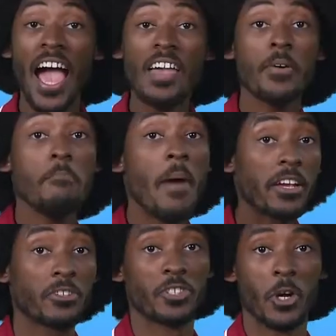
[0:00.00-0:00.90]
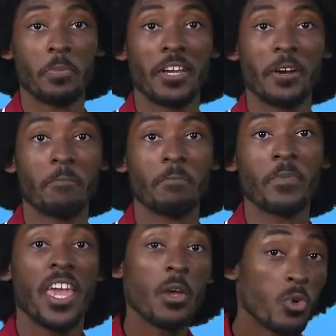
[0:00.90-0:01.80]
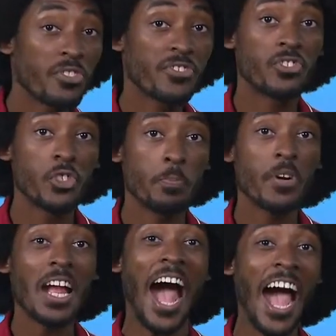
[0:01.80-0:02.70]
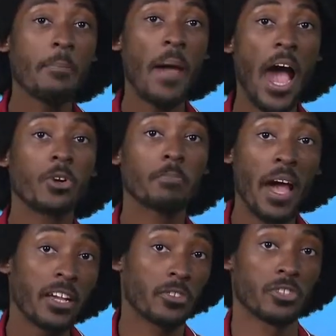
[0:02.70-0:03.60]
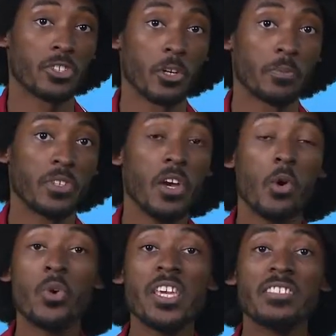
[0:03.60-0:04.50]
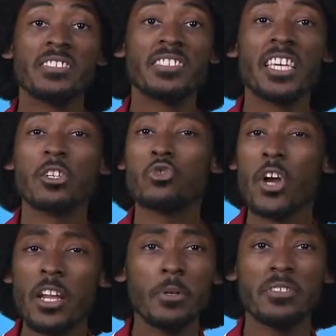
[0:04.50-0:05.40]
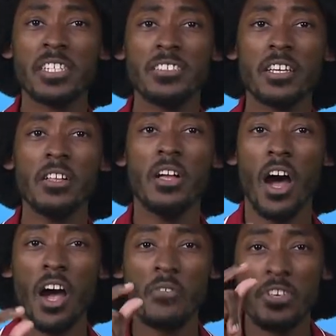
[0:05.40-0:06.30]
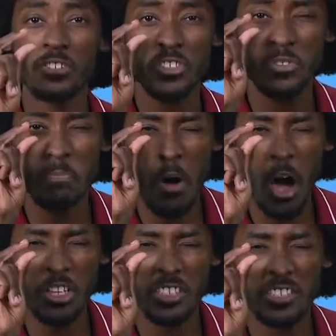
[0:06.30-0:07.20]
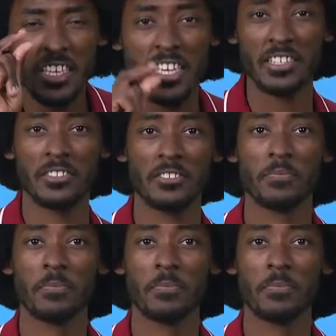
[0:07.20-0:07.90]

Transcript: I have a microscope here, and with super high-powered microscopes, we can see incredible detail of the smallest things.